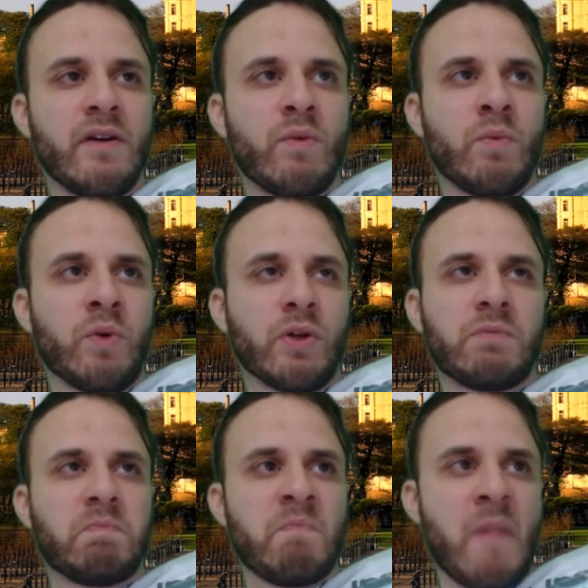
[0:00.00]

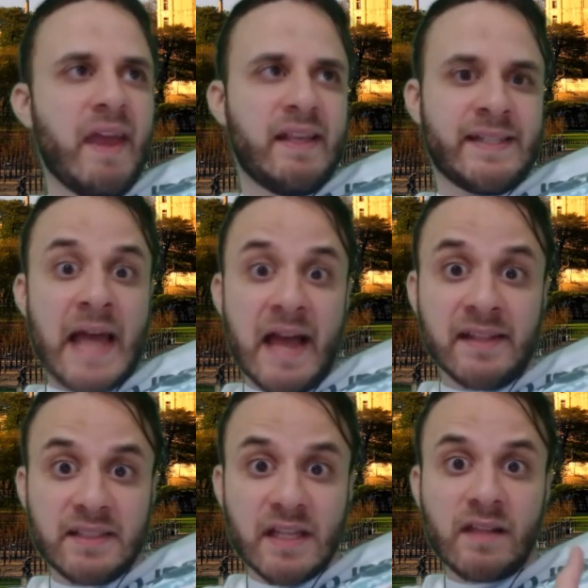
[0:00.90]
would make
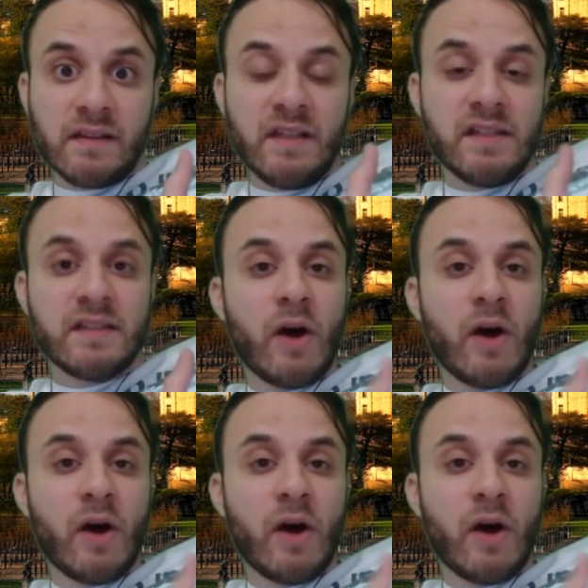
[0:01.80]
sense at least.